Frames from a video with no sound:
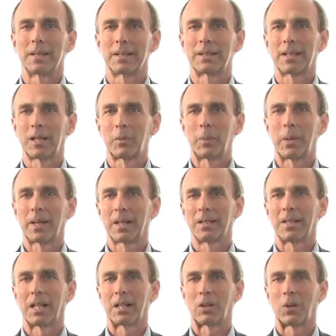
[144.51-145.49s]
Instead of being
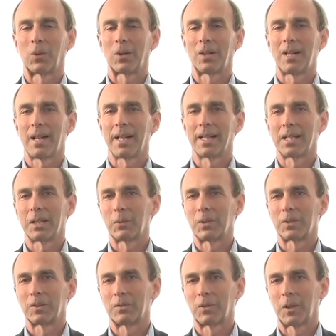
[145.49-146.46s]
a narrow line, it
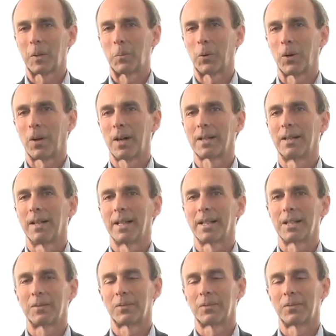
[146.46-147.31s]
was a very broad line.